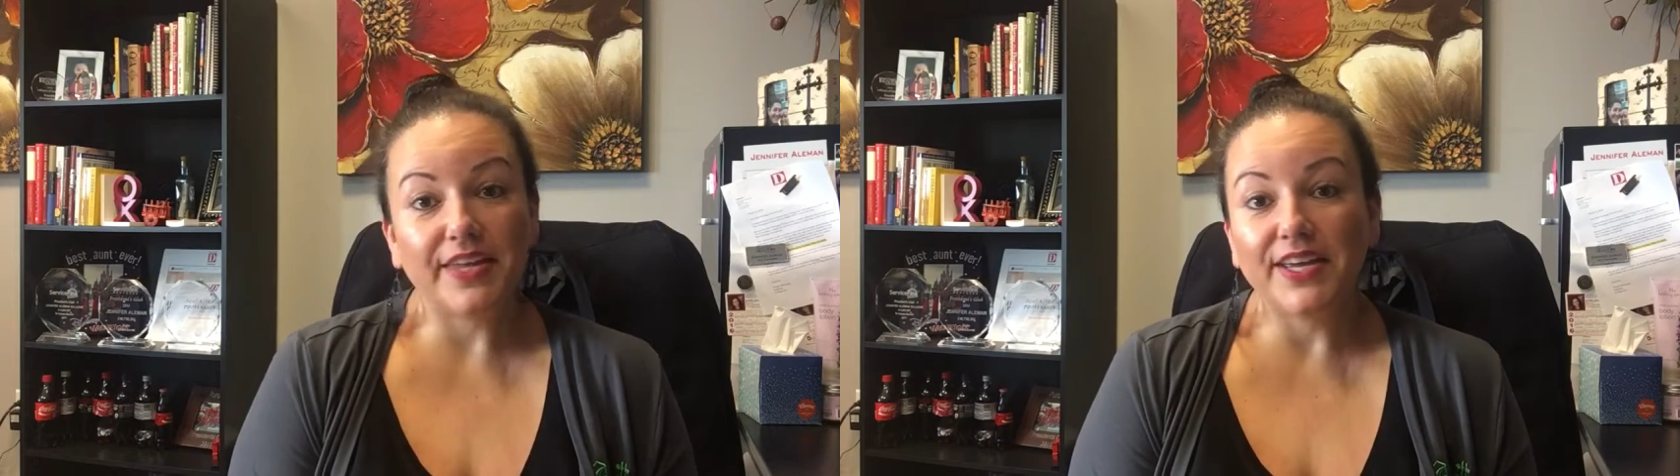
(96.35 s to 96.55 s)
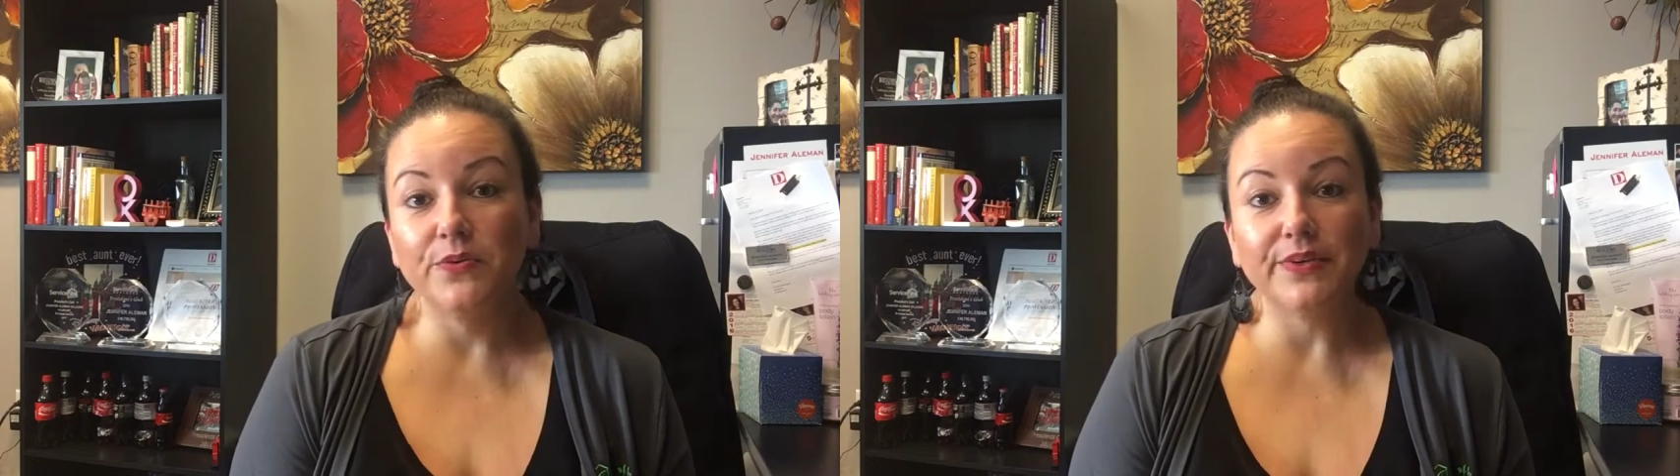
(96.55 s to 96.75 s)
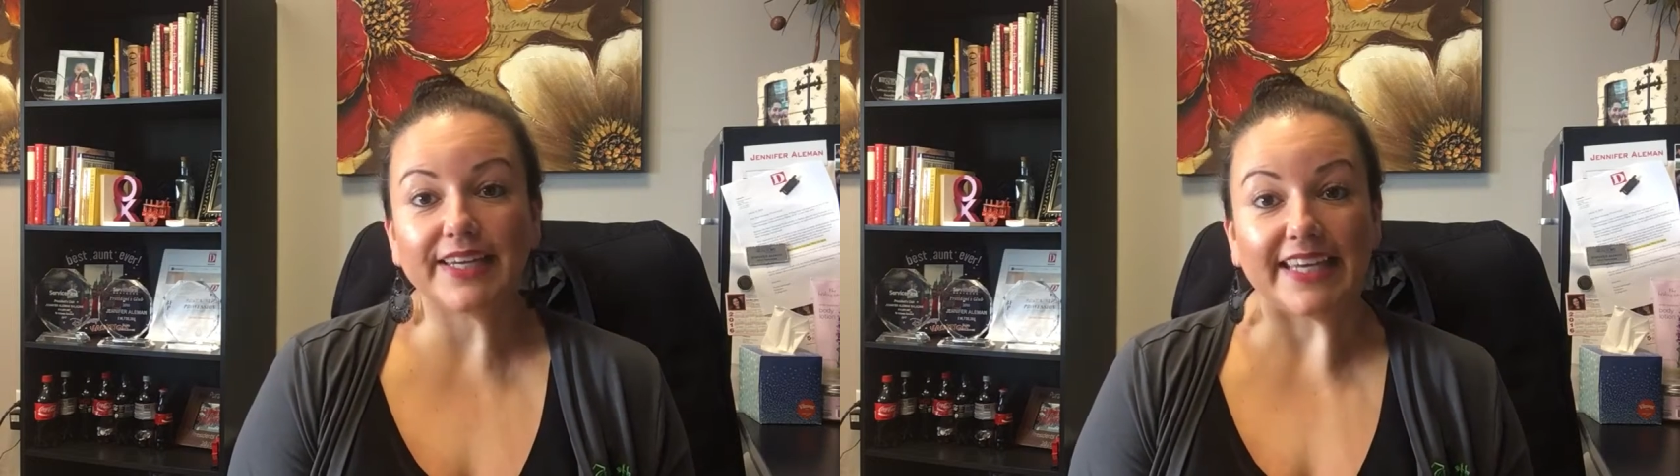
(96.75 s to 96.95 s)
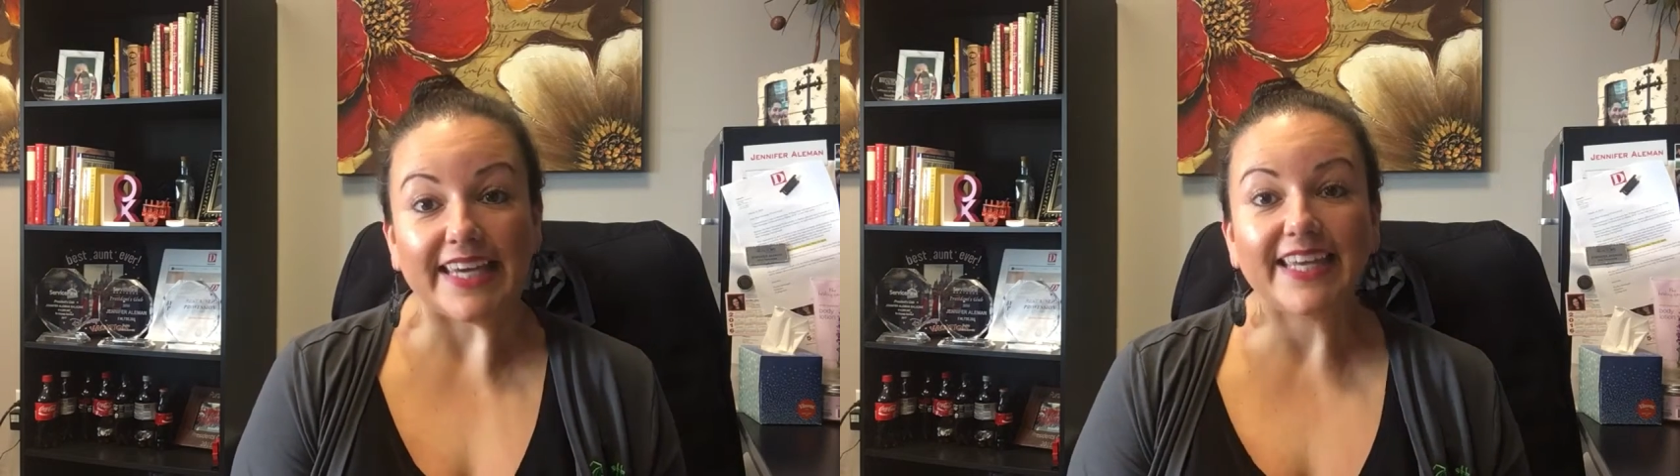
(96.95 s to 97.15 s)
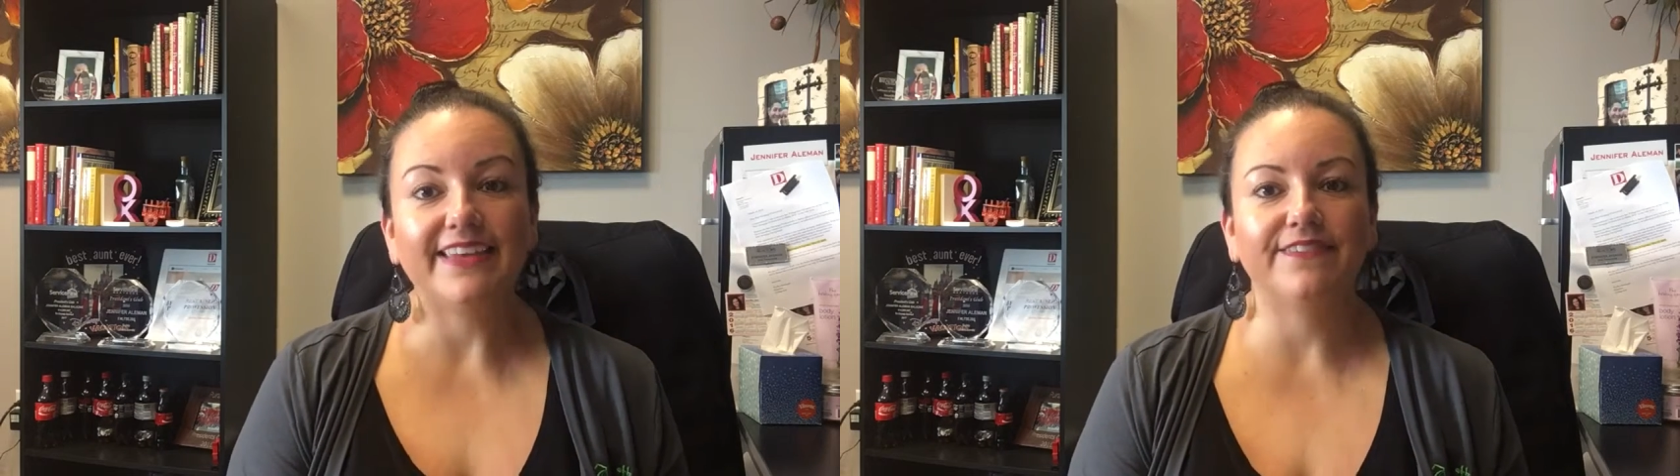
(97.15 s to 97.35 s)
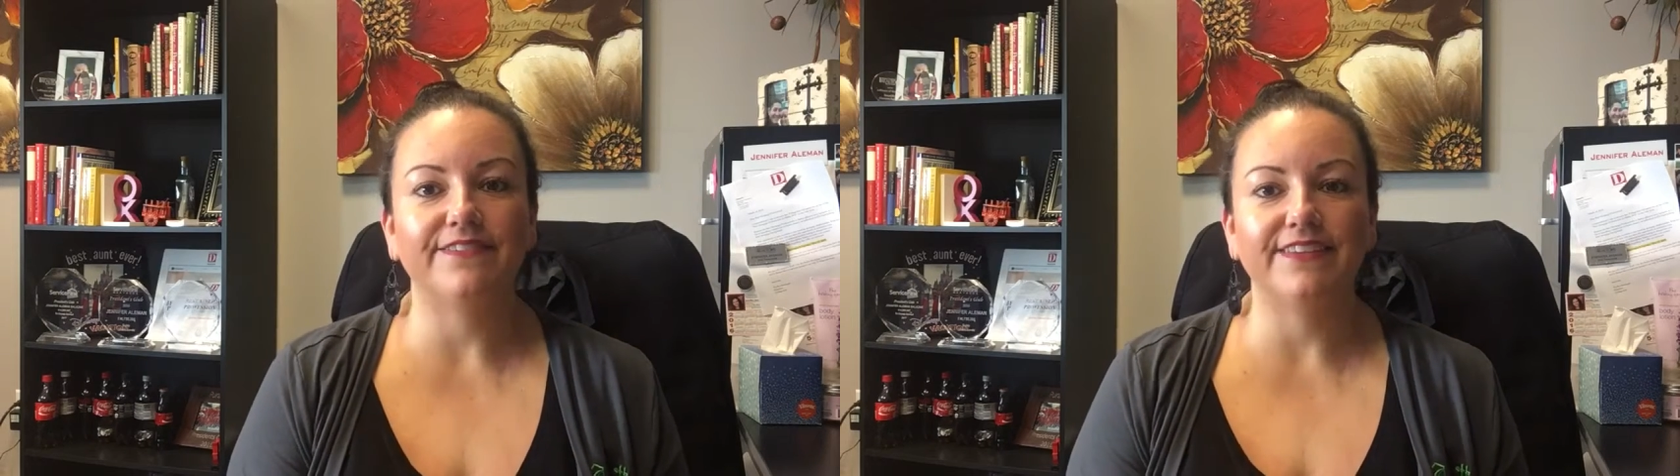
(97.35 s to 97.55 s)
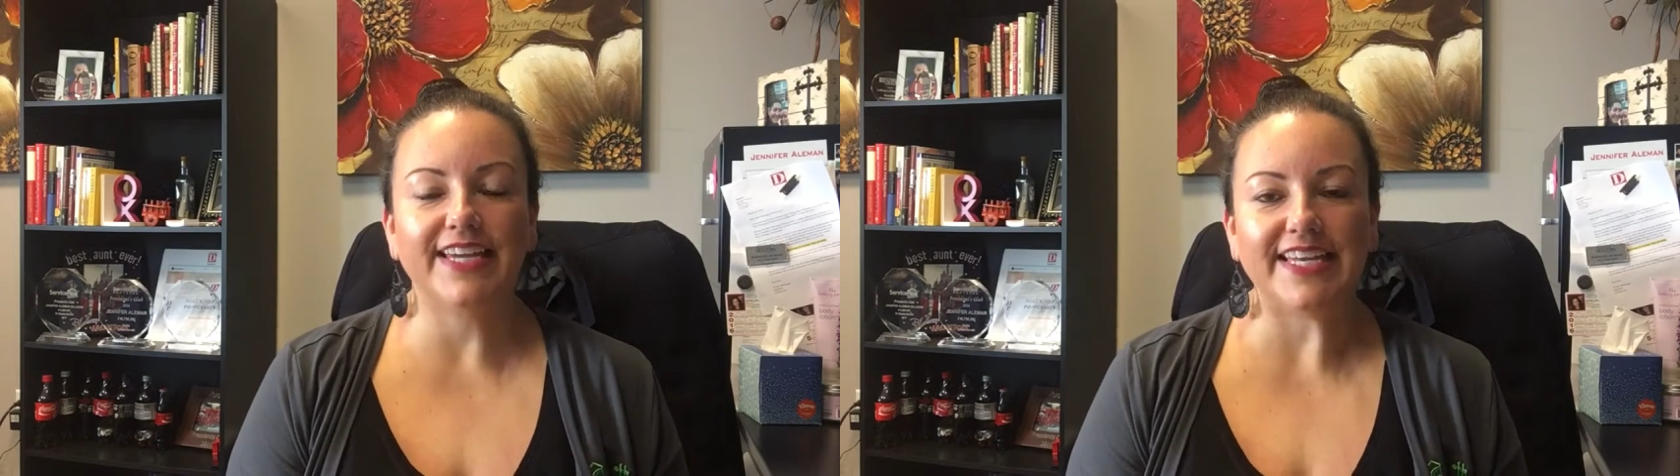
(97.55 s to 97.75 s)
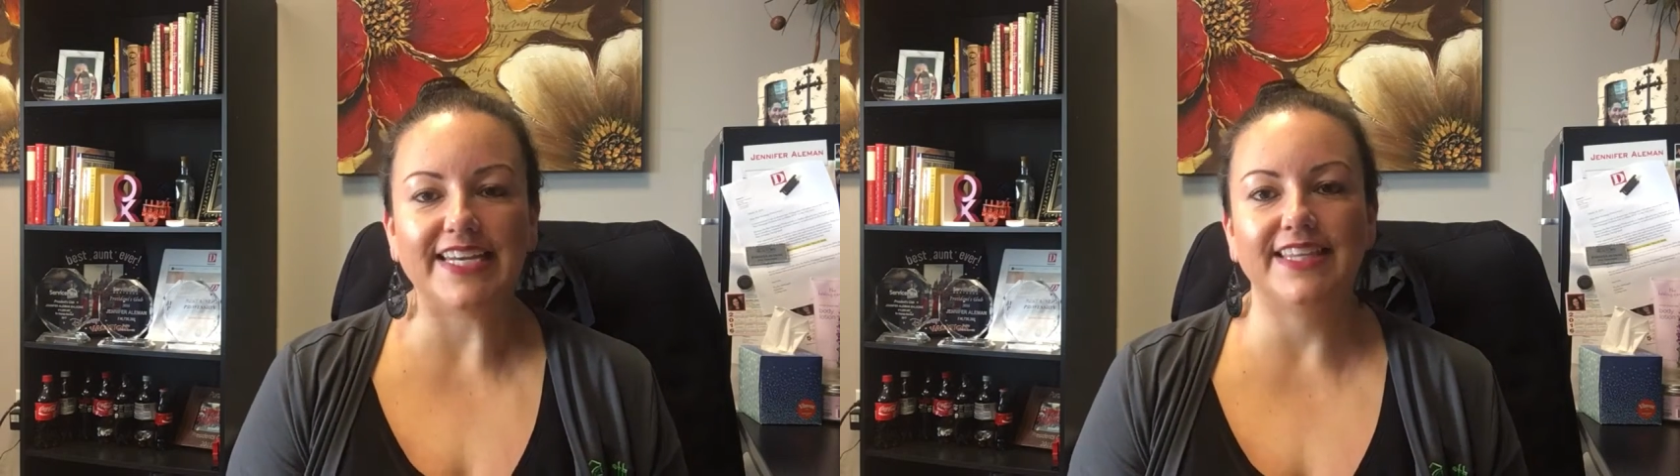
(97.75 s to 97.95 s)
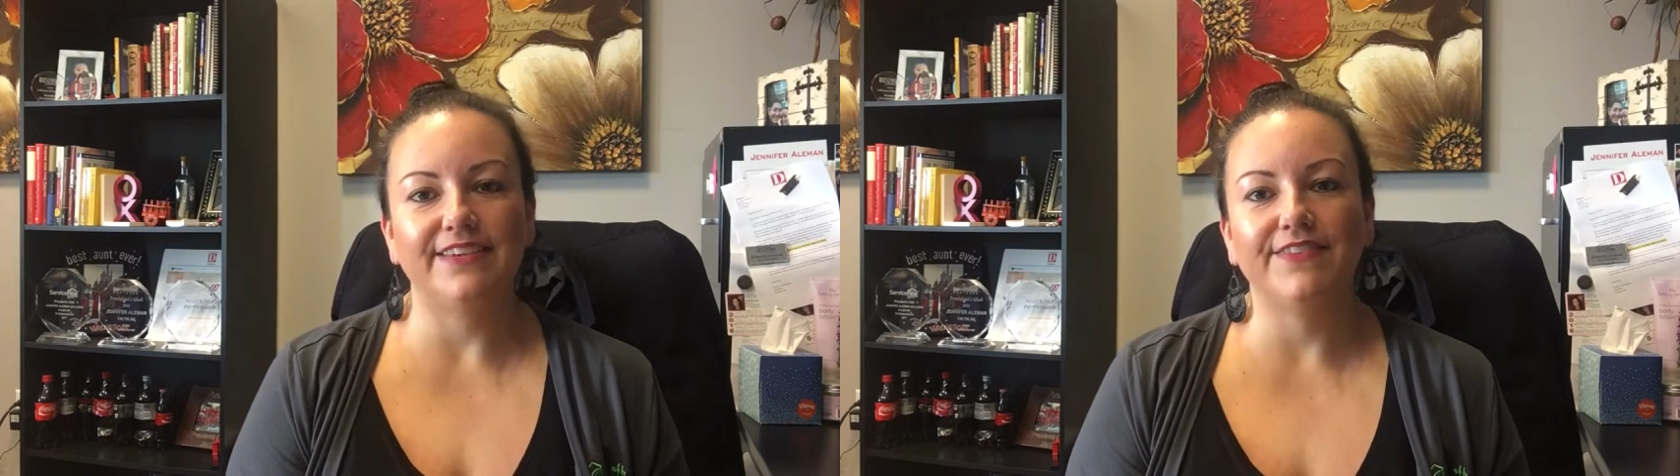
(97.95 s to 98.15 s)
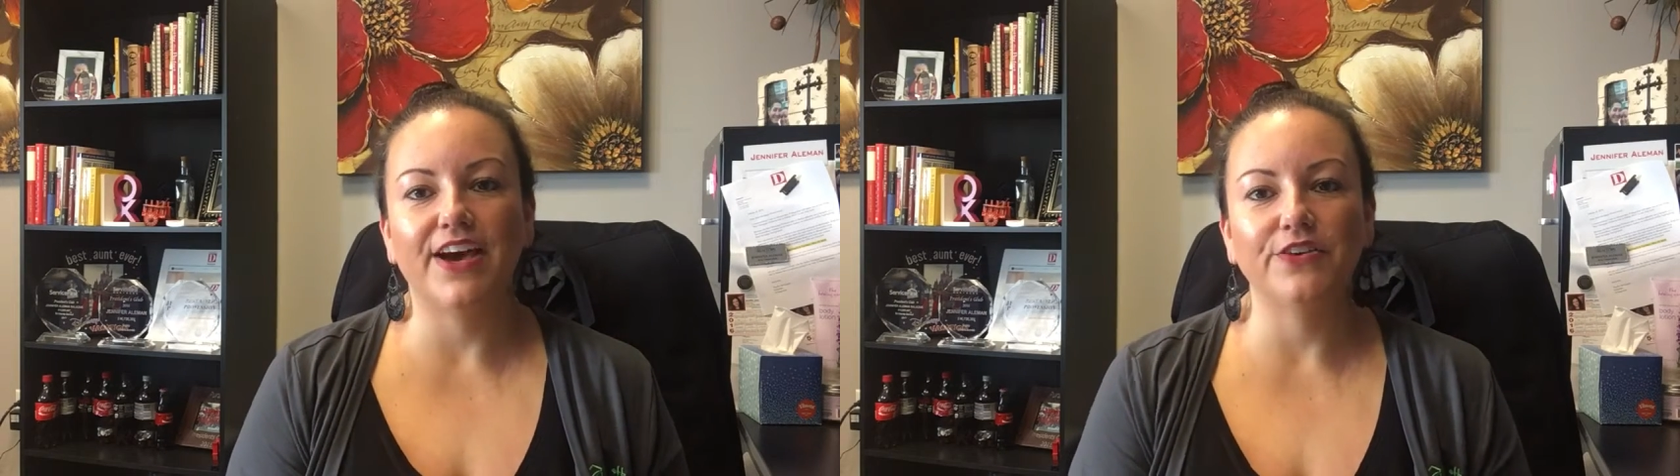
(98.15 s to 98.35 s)
They don't give
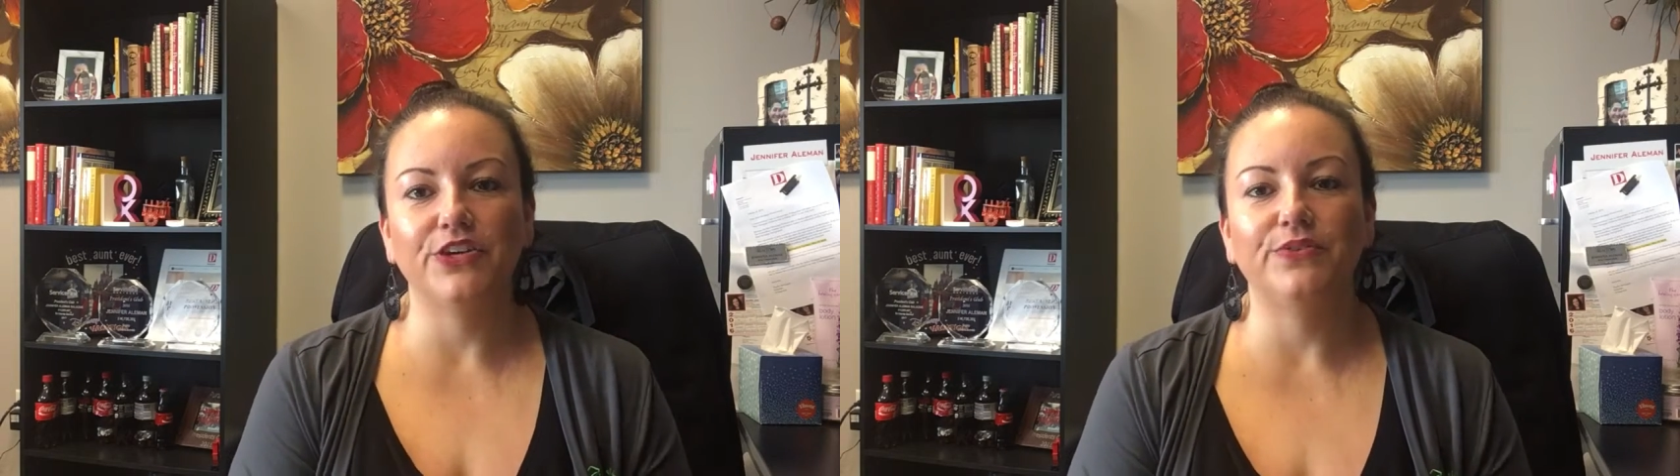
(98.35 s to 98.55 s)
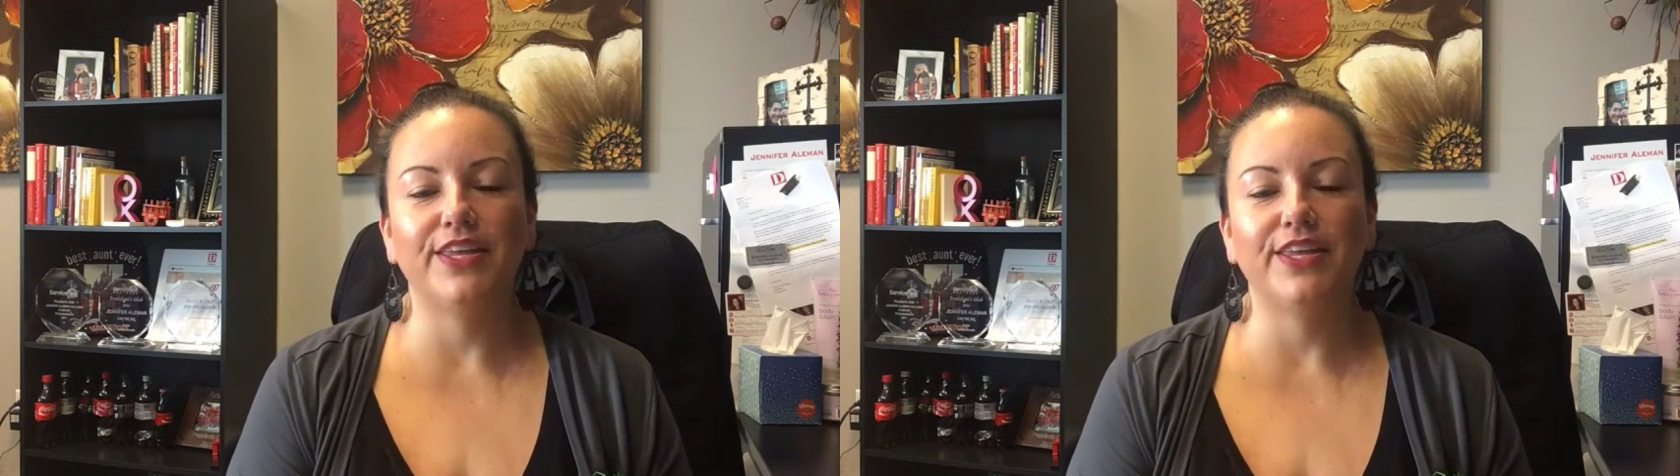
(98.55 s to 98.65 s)
anything value.